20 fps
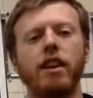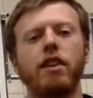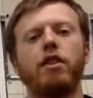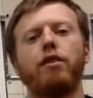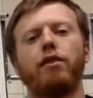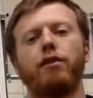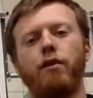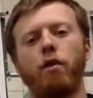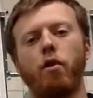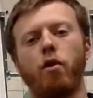
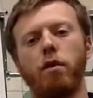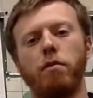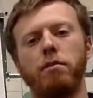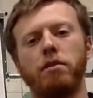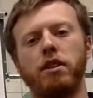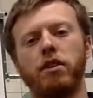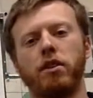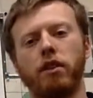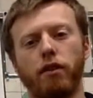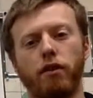your forms
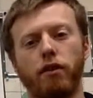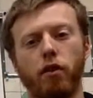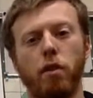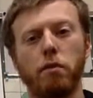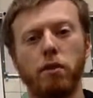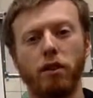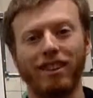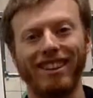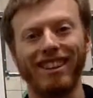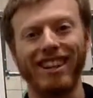into the form
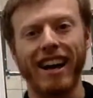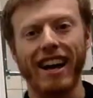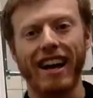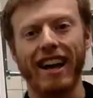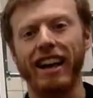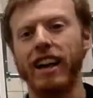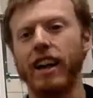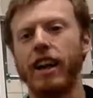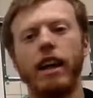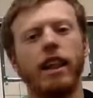you
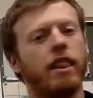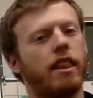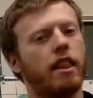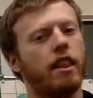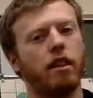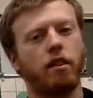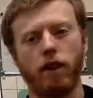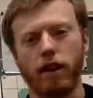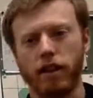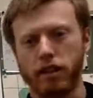like, then
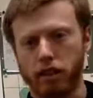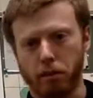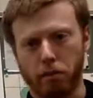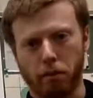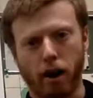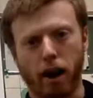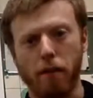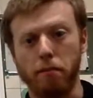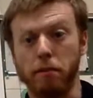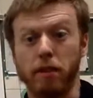the rest of the
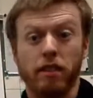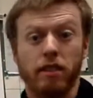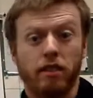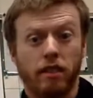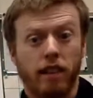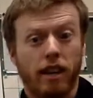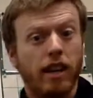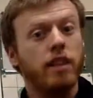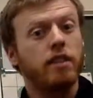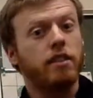problem is
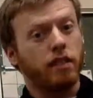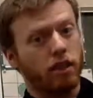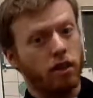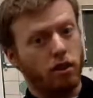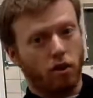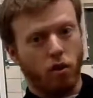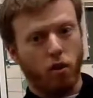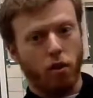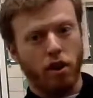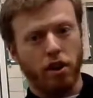easy
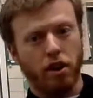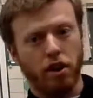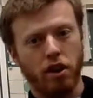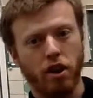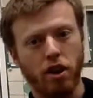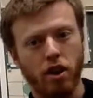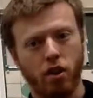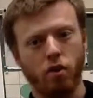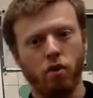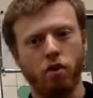according to
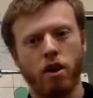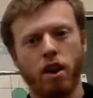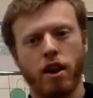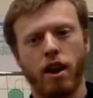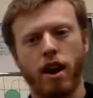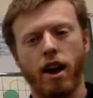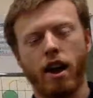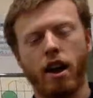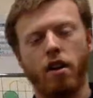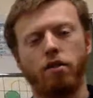you.
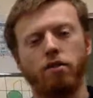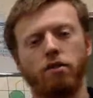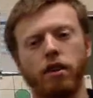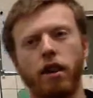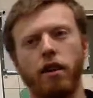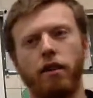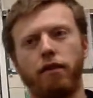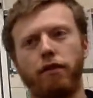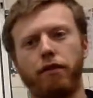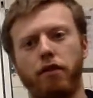Now,
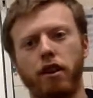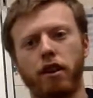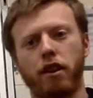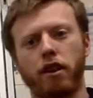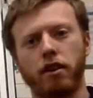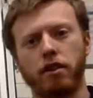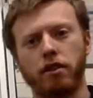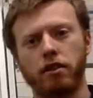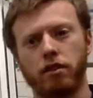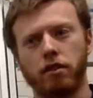if
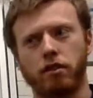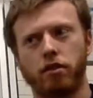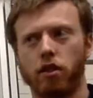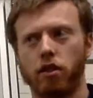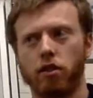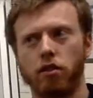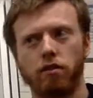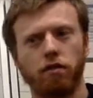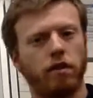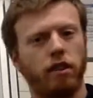there's
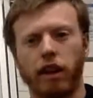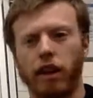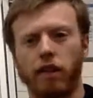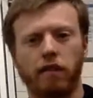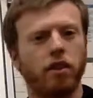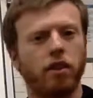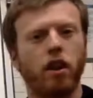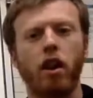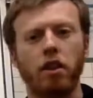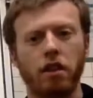certain, like if
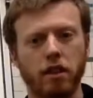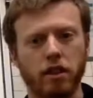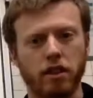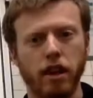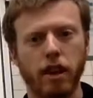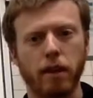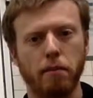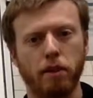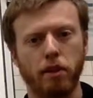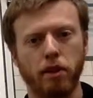it's all the
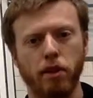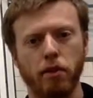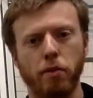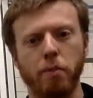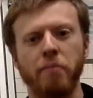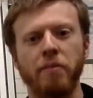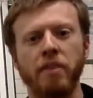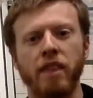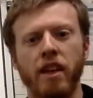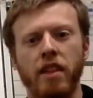same to you,
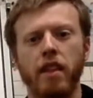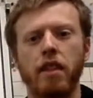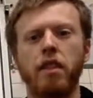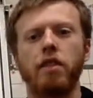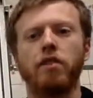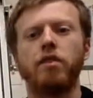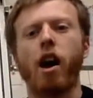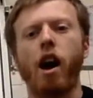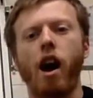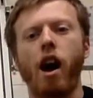then
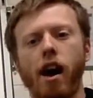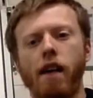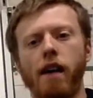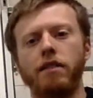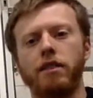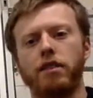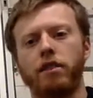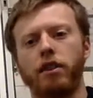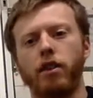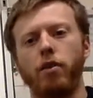there's
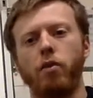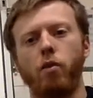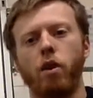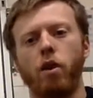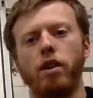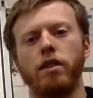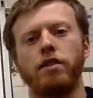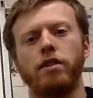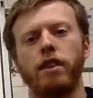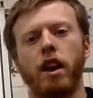obviously
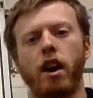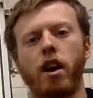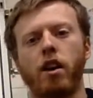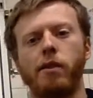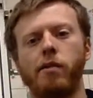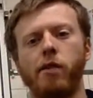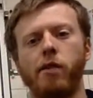ones that are